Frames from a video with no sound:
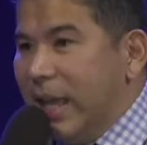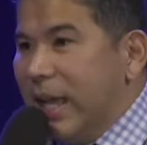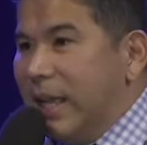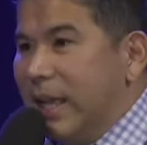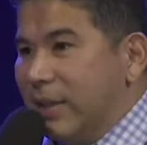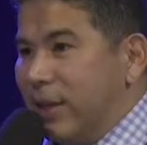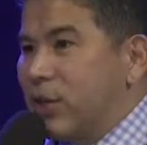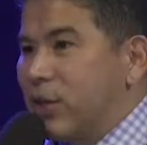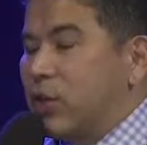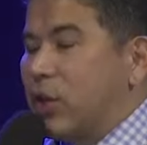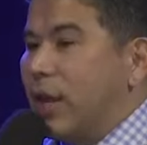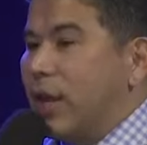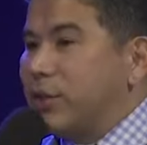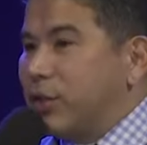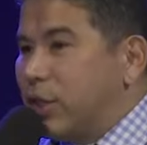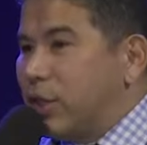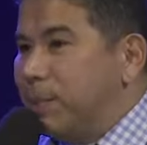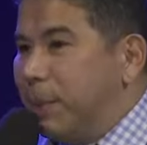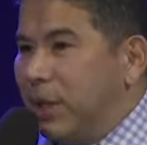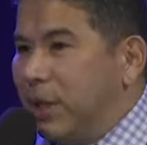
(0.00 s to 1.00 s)
Their sons
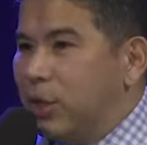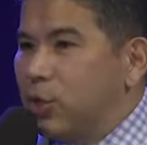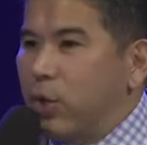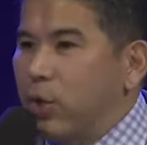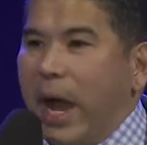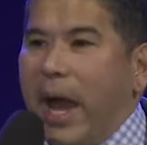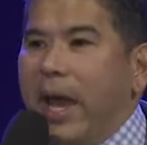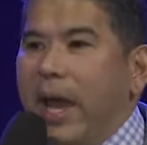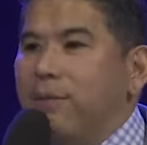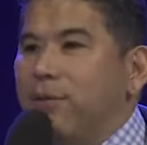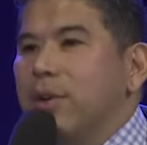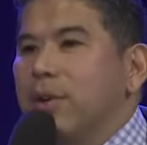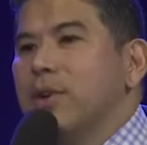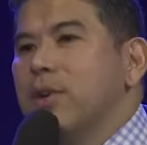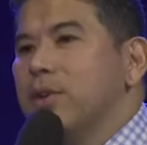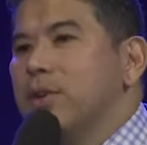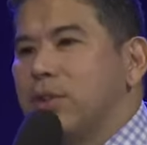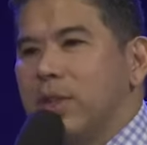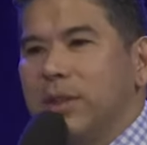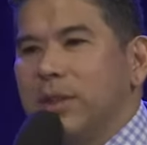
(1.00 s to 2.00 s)
to be the
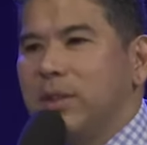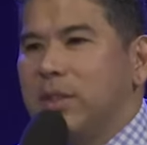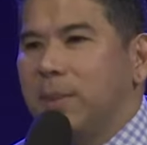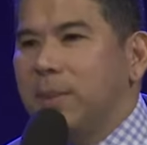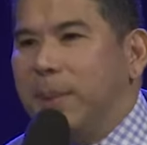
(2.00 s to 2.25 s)
drivers and to